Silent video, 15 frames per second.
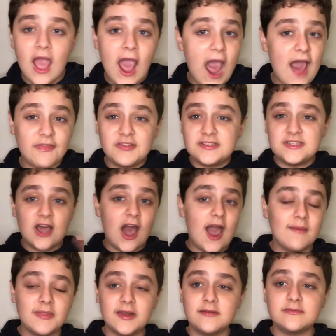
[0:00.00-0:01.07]
at the
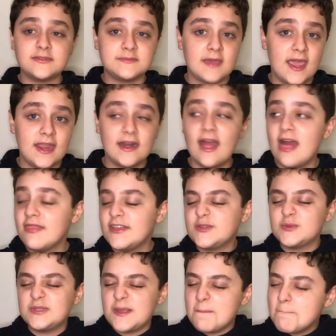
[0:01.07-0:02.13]
time that it was made
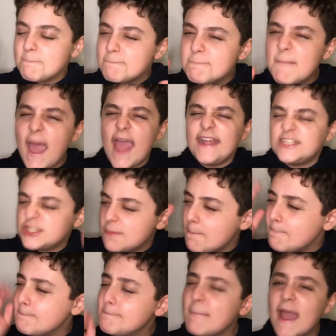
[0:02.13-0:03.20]
this was a major
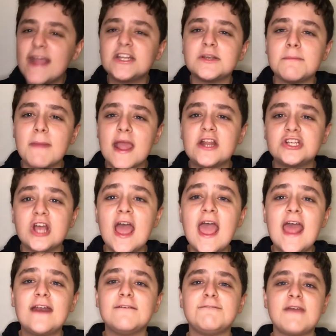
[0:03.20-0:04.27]
major major
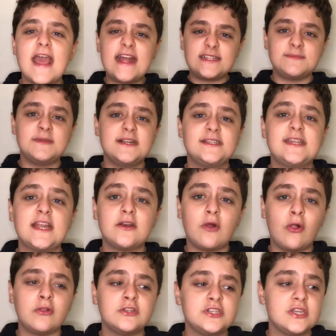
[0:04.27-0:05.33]
advancement in
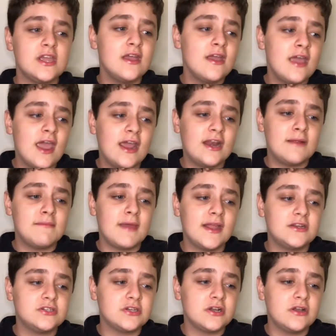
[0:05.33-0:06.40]
technology and a
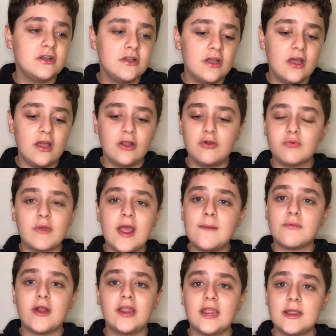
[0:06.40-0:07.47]
major uh,
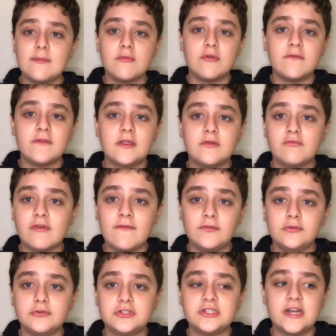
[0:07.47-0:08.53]
groundbreaking movie and
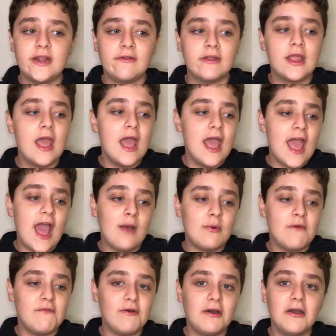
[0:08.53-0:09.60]
revolutionary
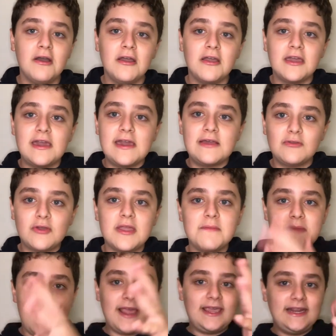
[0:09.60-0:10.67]
however looking
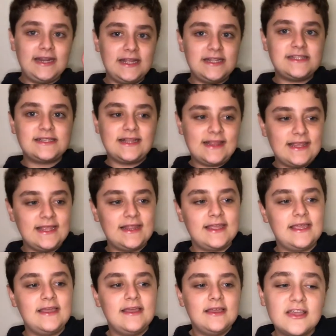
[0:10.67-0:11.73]
back at it, it's
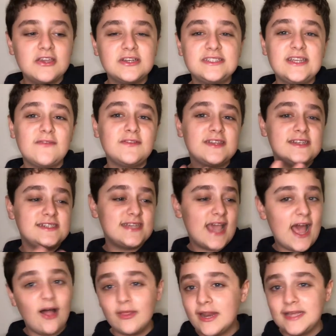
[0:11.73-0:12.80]
clearly, you could definitely
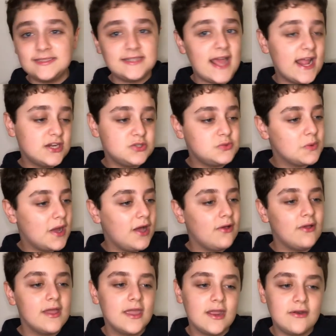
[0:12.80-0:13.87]
tell it hasn't aged
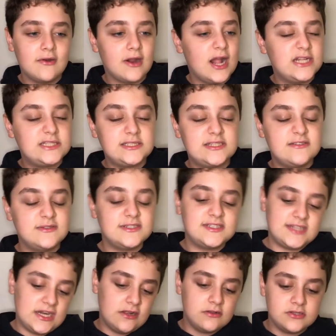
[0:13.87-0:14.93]
well in regards to its
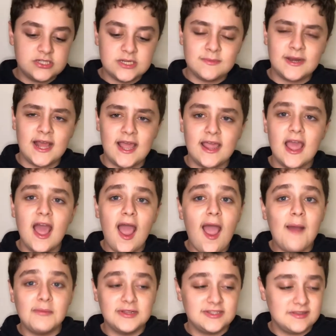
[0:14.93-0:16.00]
technology, but hey,
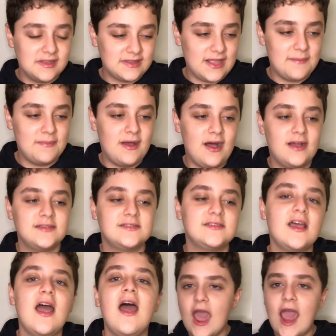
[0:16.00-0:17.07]
I'm willing to let that pass.
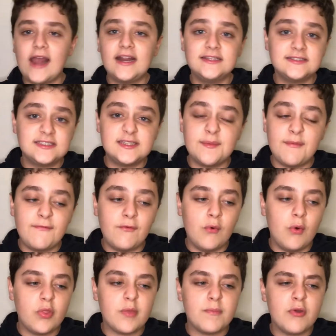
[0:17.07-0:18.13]
And as I said
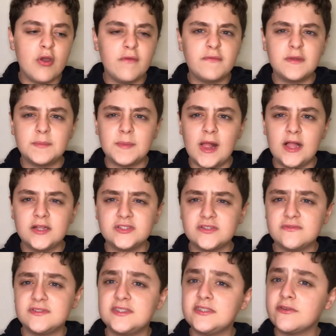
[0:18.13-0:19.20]
before, the perfect balance
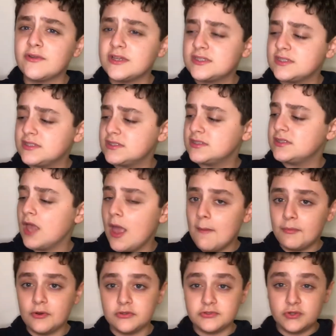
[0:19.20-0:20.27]
of seriousness,
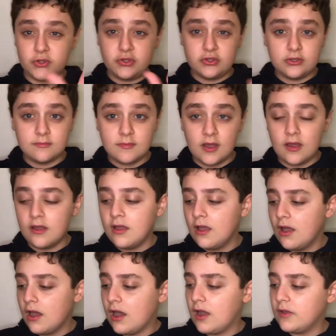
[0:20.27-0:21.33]
but also humor.
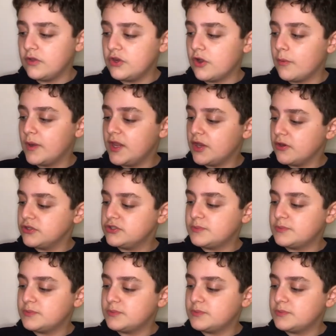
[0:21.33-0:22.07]
Uh, you know, when he goes